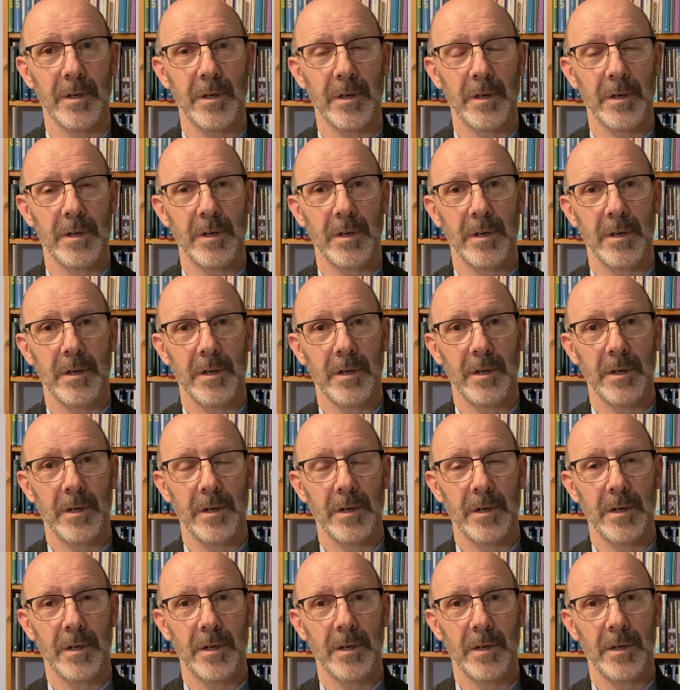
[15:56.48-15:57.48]

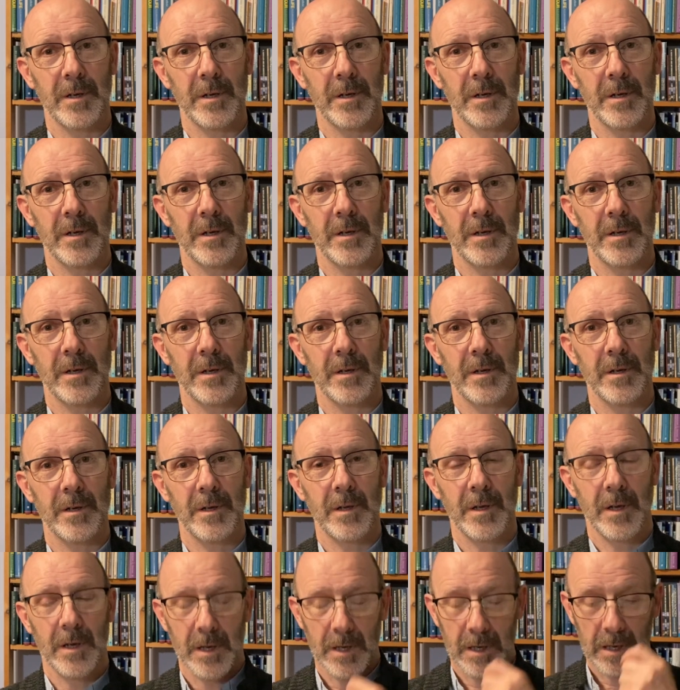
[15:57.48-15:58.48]

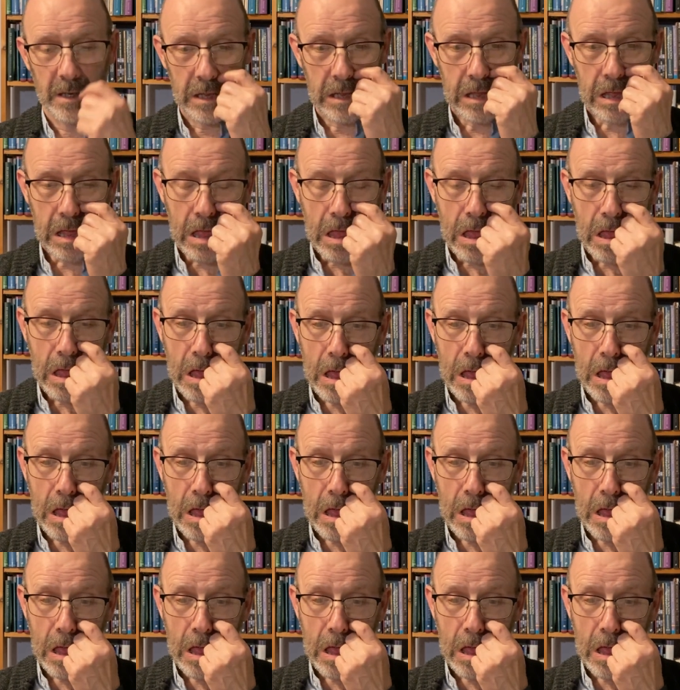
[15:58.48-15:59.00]
Nobody speaks.